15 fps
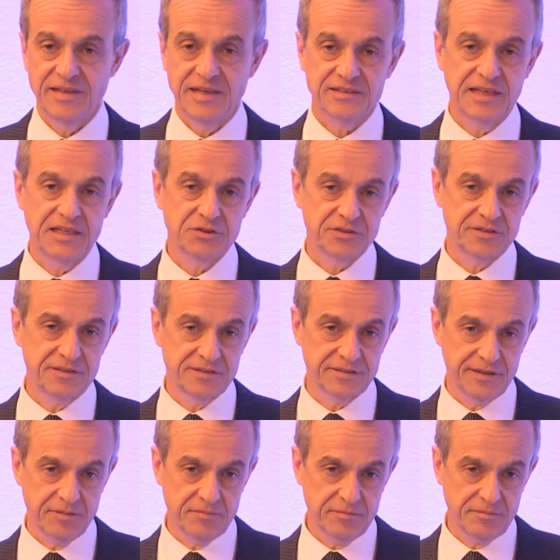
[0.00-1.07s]
Taxation
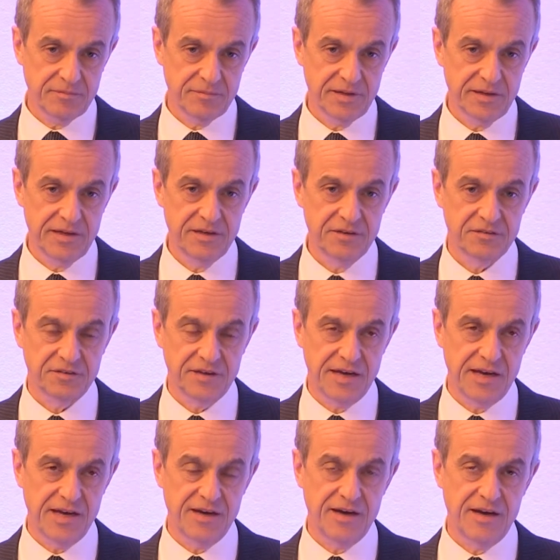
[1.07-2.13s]
system is
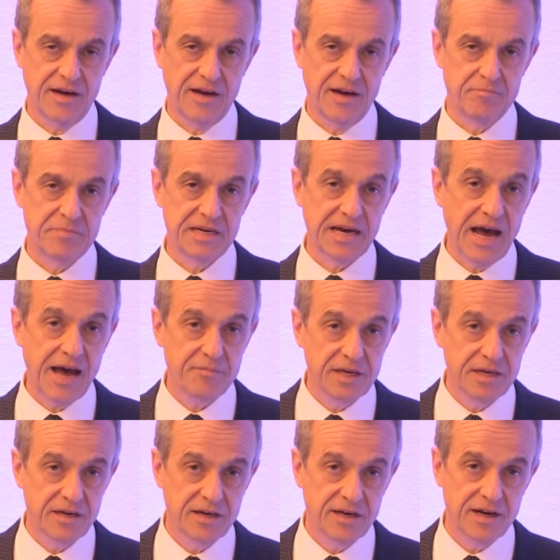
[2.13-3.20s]

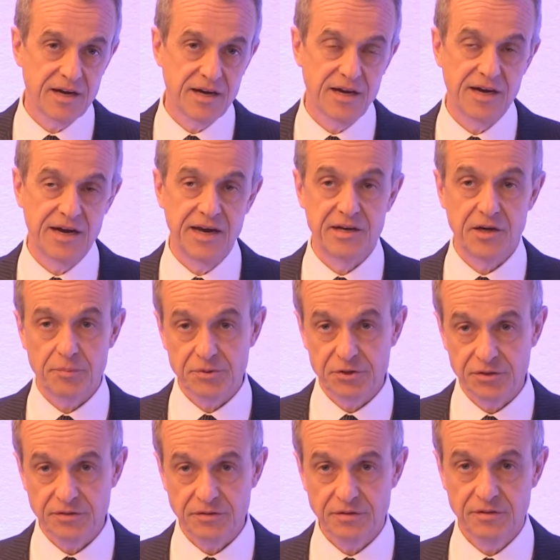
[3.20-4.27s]
becoming an
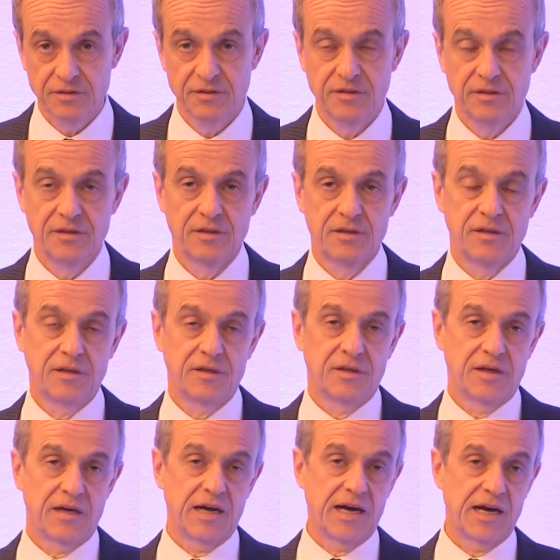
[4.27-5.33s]
option.
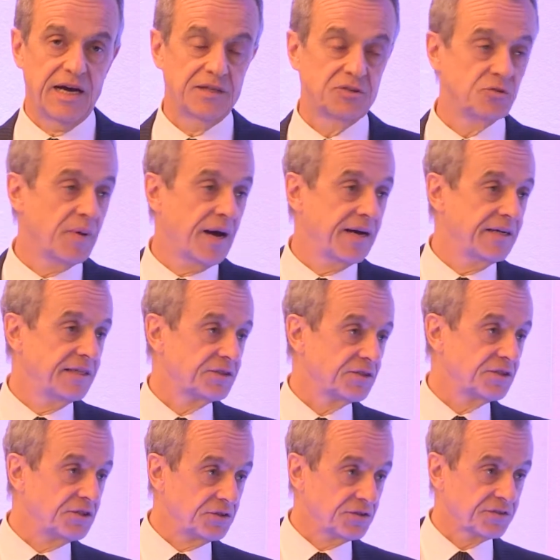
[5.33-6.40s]
Dubai
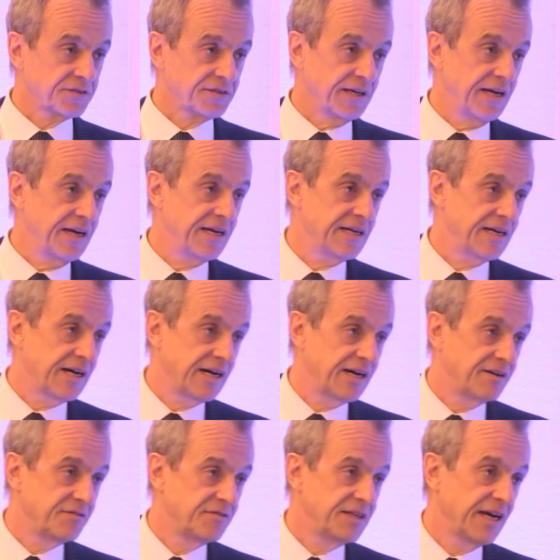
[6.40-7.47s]
introduced
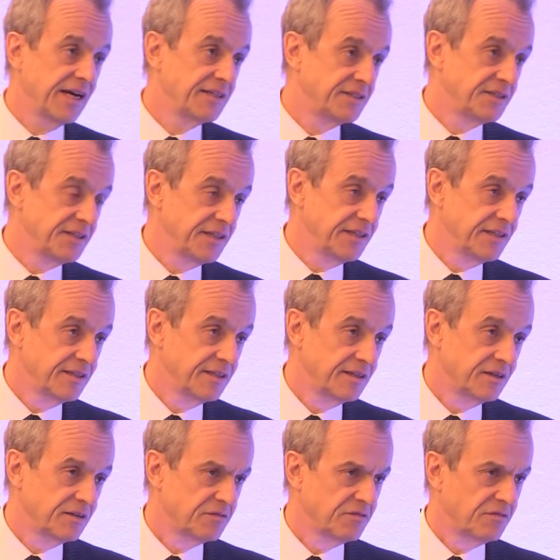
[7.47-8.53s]
a VAT
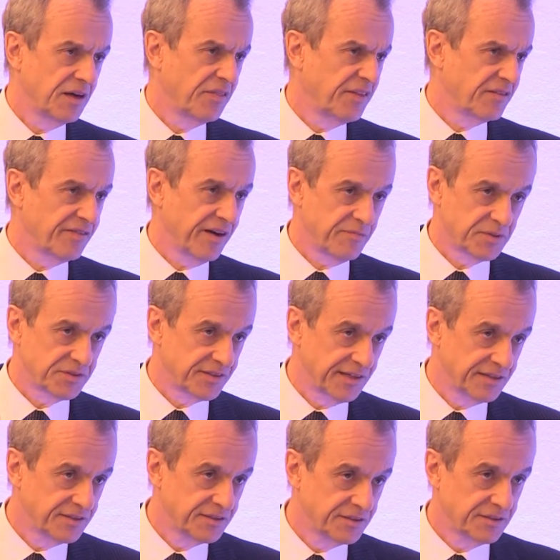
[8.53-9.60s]
of, I think, 5%
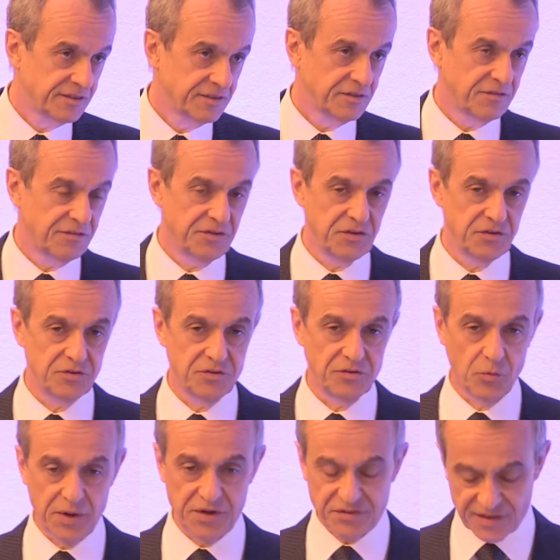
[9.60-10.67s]
a
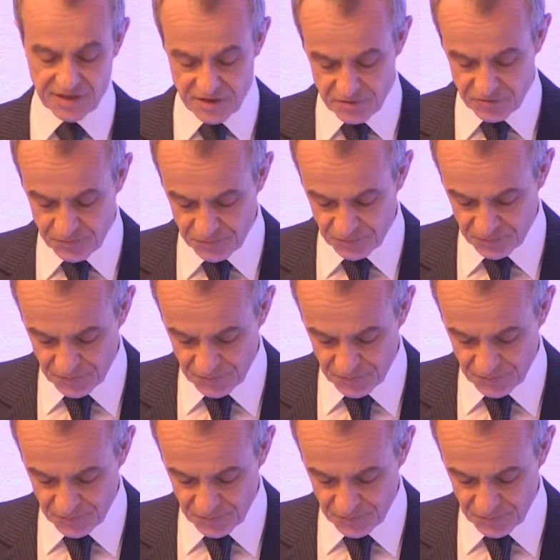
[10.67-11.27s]
few weeks ago.